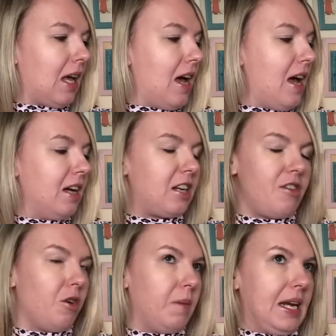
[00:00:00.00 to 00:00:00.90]
I
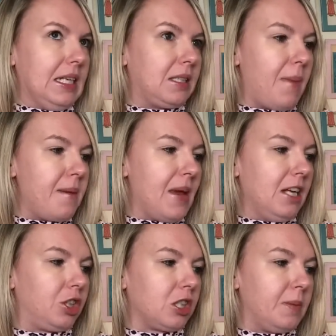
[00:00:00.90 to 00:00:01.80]
don't normally need to make many
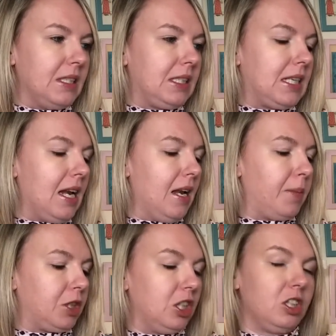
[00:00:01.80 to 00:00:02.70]
adjustments to tilling the
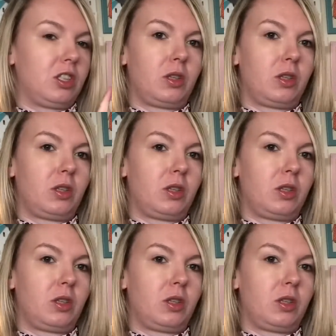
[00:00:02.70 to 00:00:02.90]
buttons.